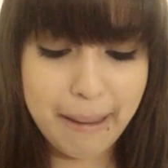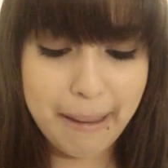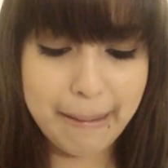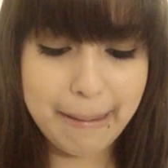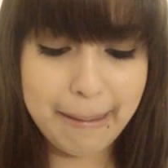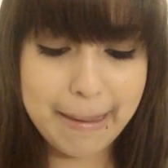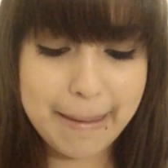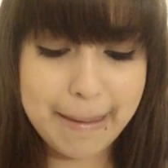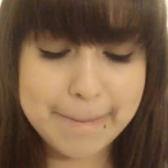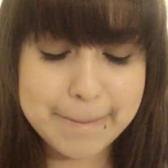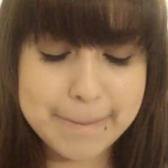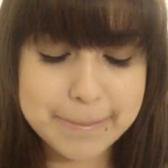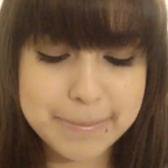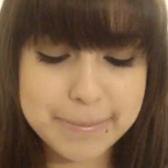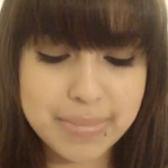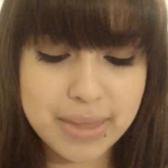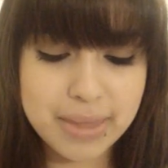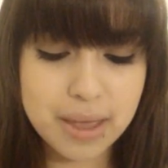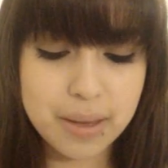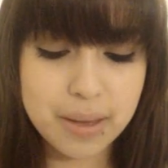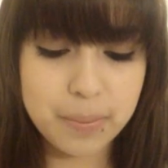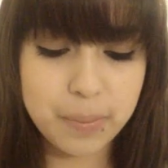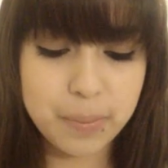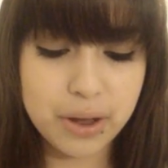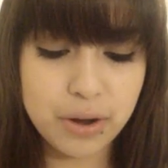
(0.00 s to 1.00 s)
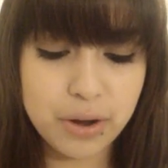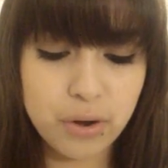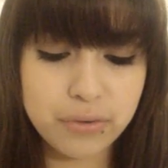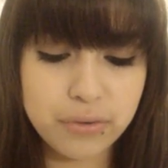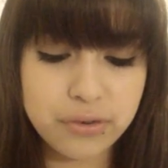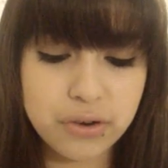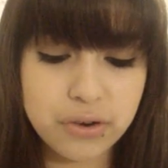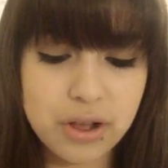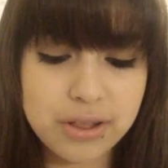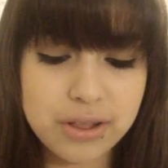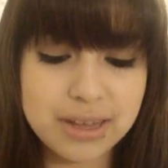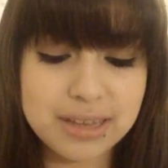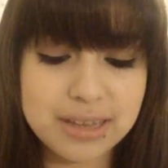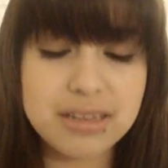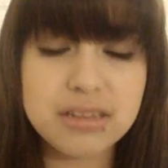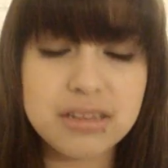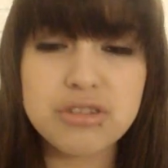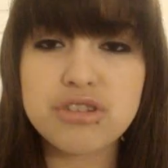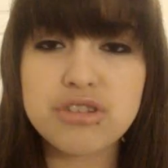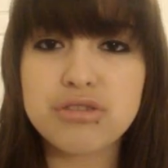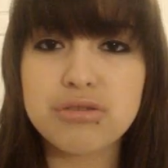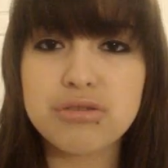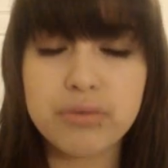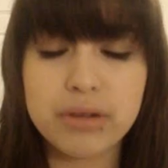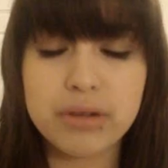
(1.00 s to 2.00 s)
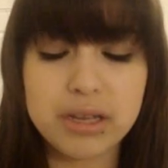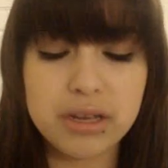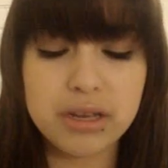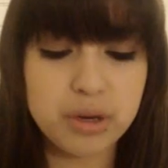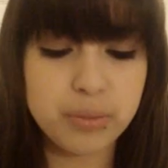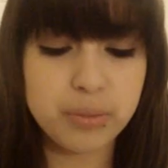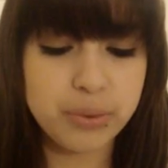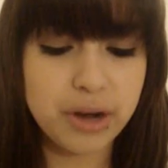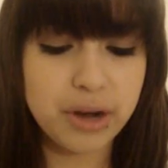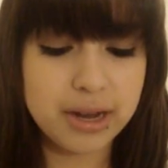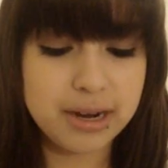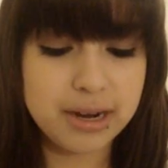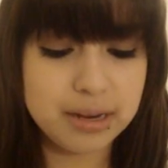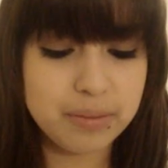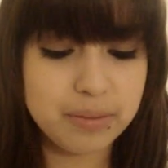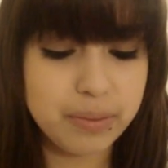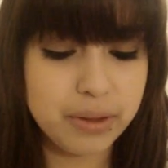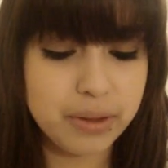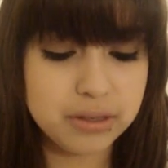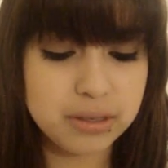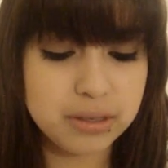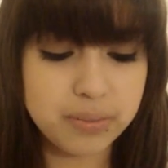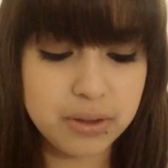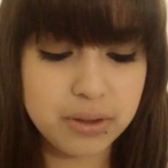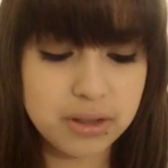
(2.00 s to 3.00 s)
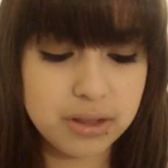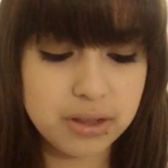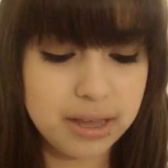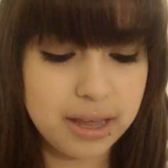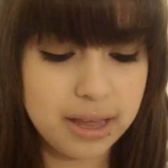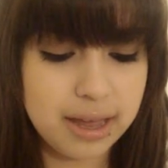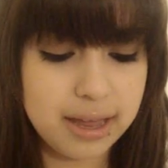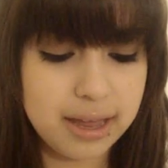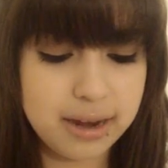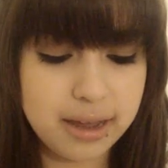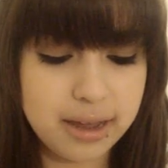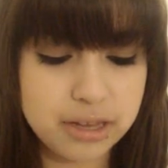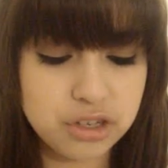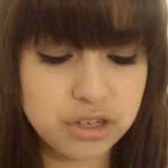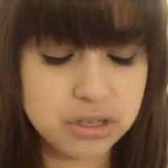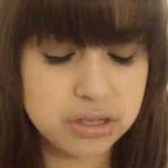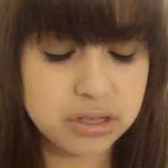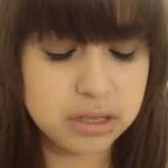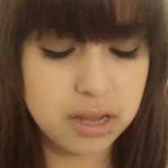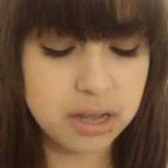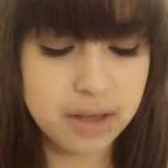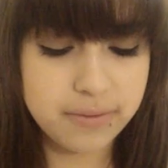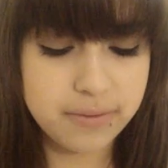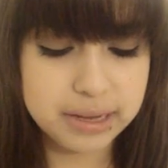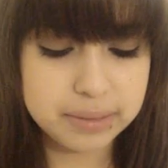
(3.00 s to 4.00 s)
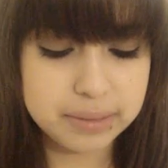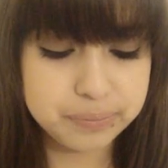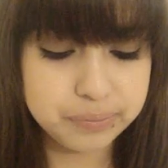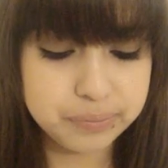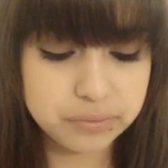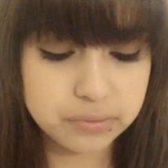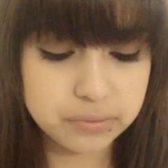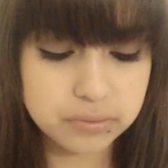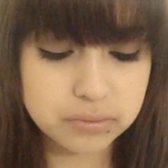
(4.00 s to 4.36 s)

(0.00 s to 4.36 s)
but overall I think this is a really good product, buildable, and I just love it.